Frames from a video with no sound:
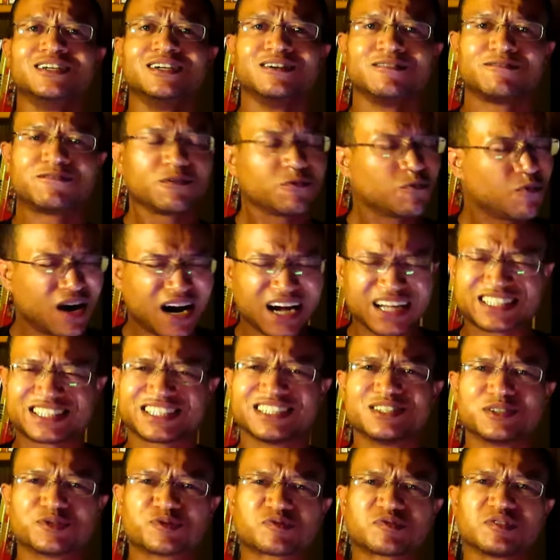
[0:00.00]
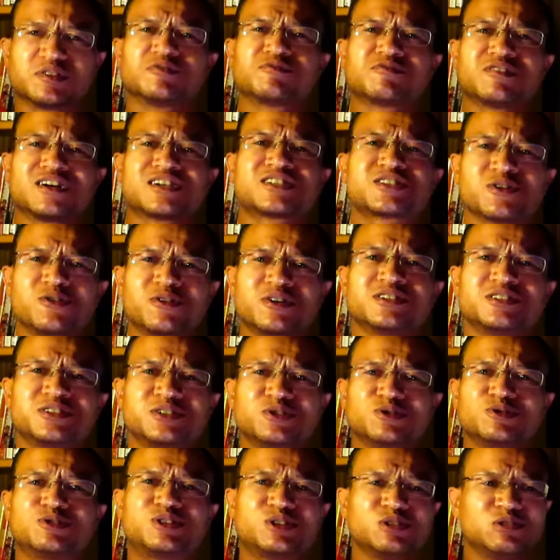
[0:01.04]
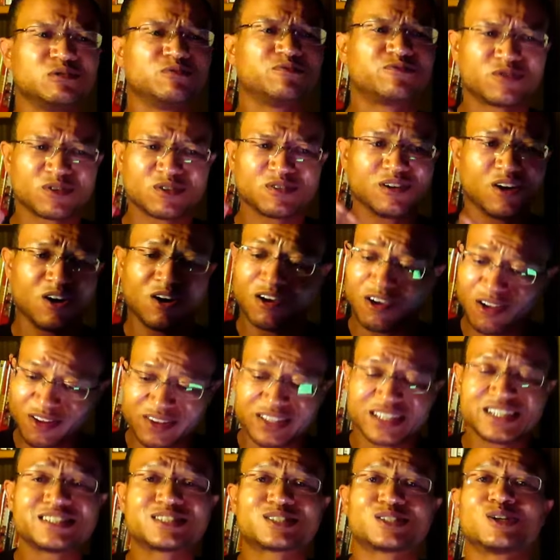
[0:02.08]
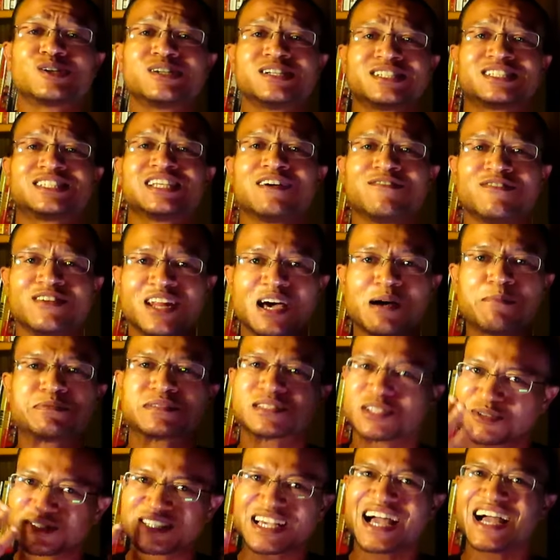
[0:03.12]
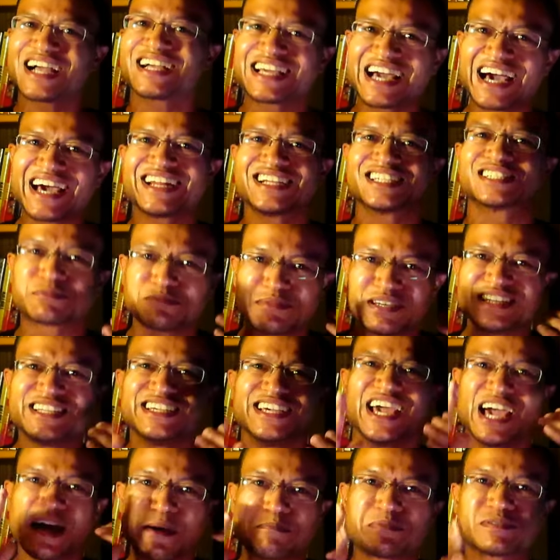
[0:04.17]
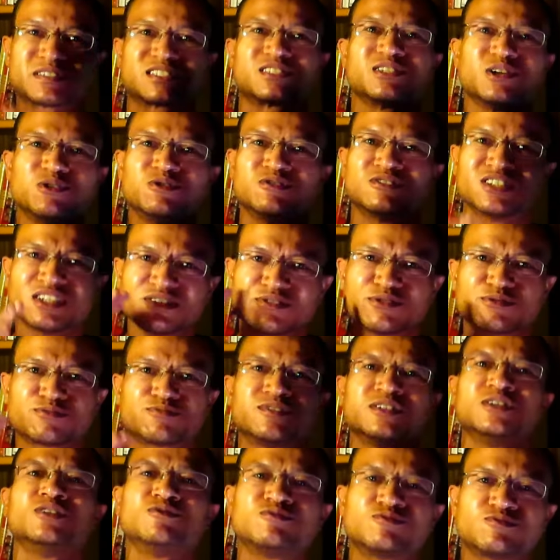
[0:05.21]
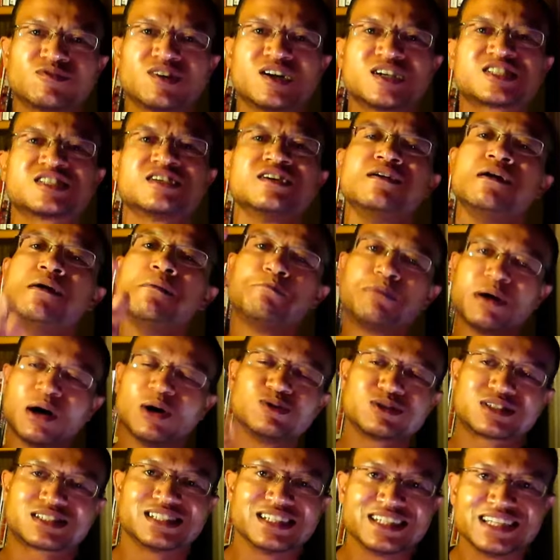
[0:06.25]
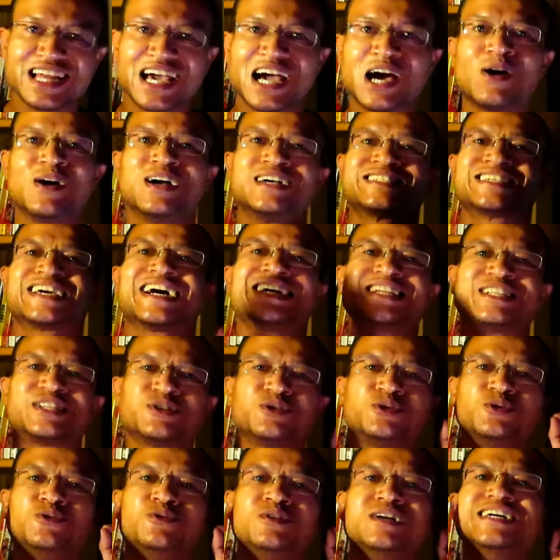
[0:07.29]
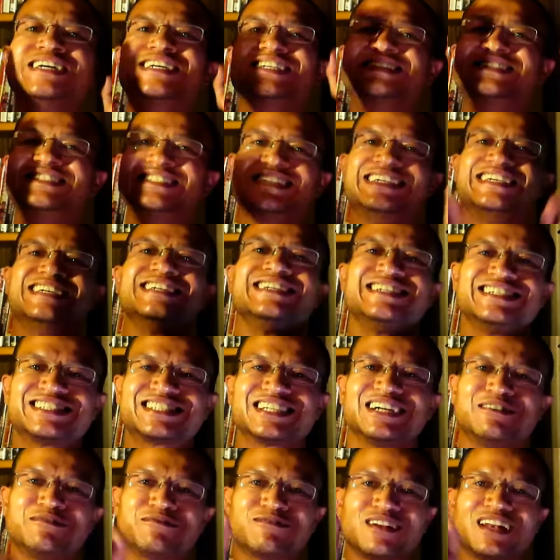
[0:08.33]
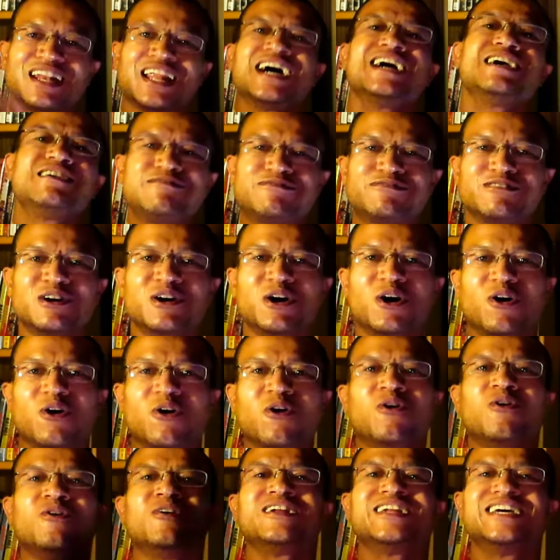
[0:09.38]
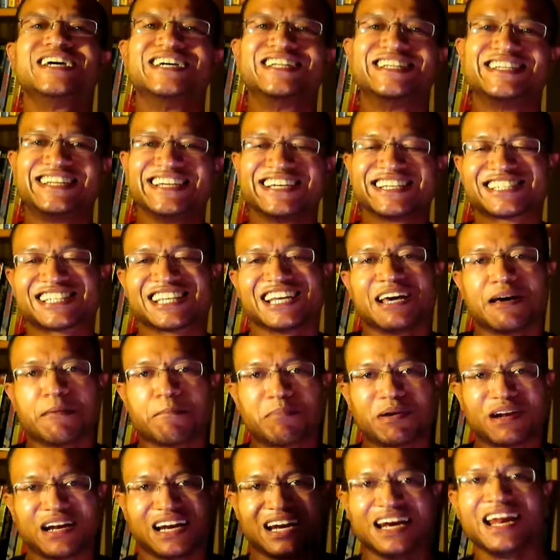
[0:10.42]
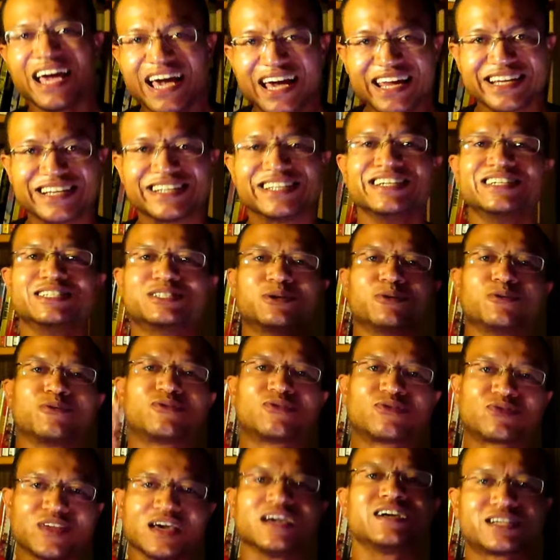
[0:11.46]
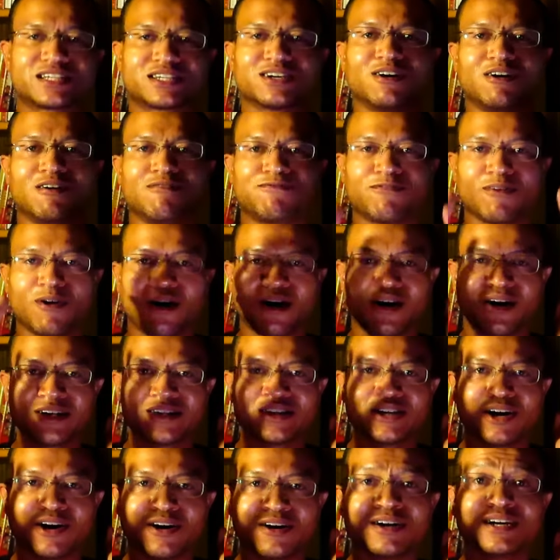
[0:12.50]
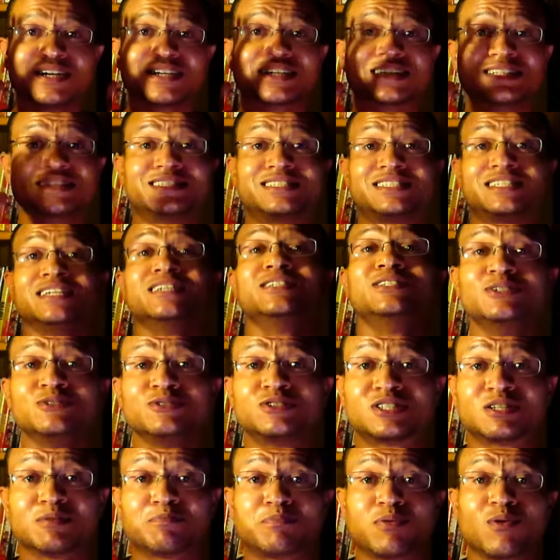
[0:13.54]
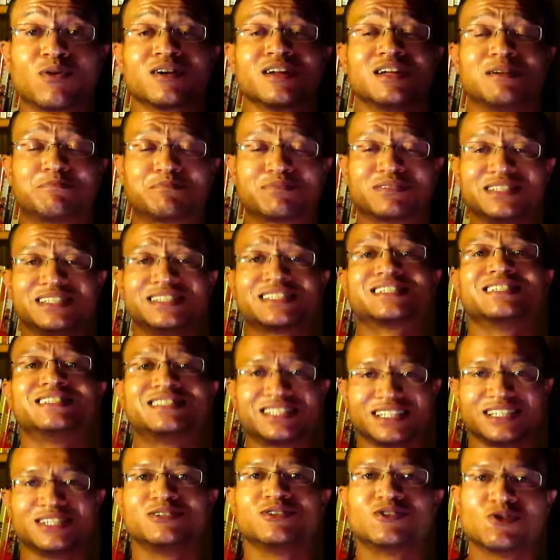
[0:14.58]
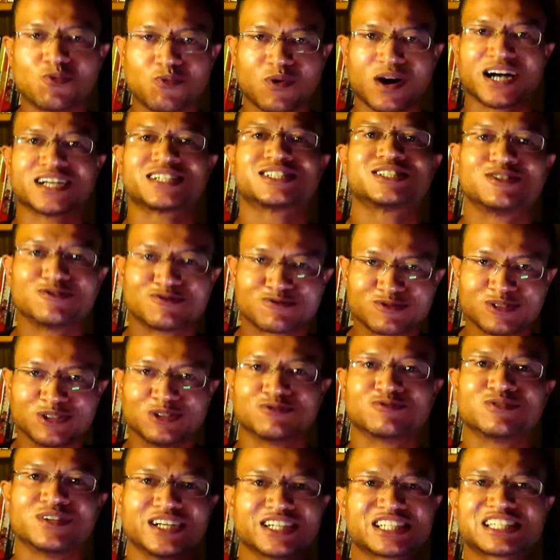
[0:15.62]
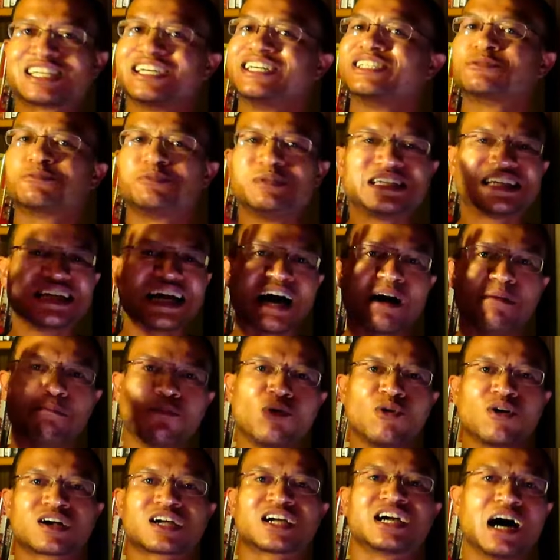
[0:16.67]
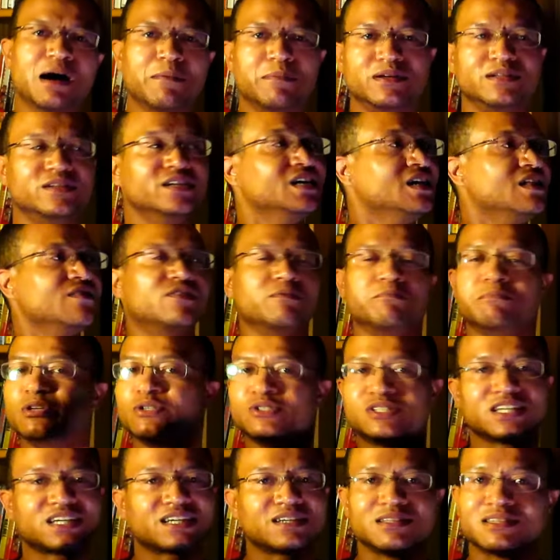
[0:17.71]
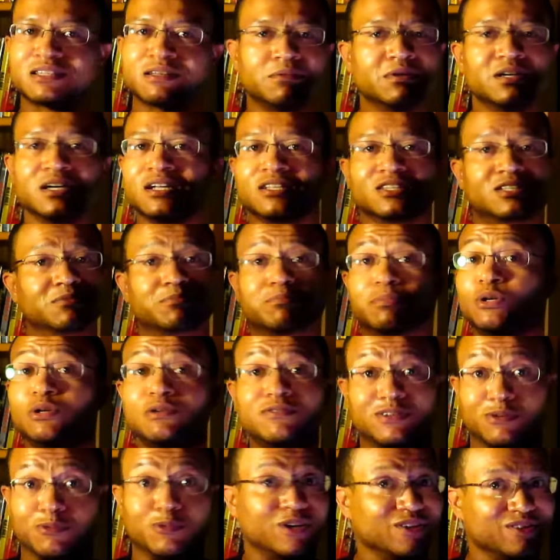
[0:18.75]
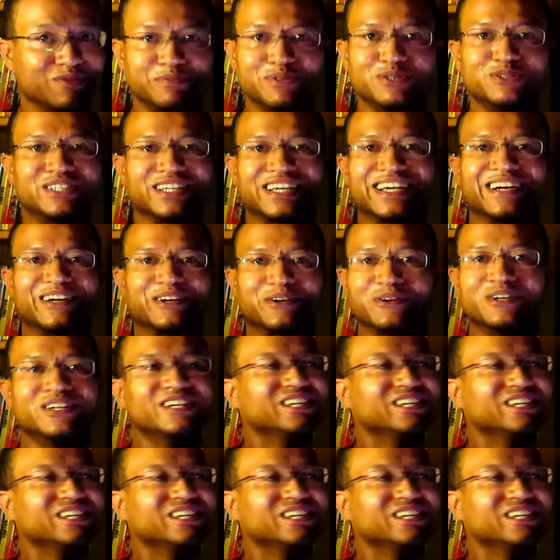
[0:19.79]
for watching The Real Rush on YouTube for all these 37 episodes. I got as many episodes of The Real Rush posted now as I do years of life on this planet. So thank y'all for all y'all continued support, and please continue to watch The Real Rush because we got more coming. The music, the movie, well, the music ain't going,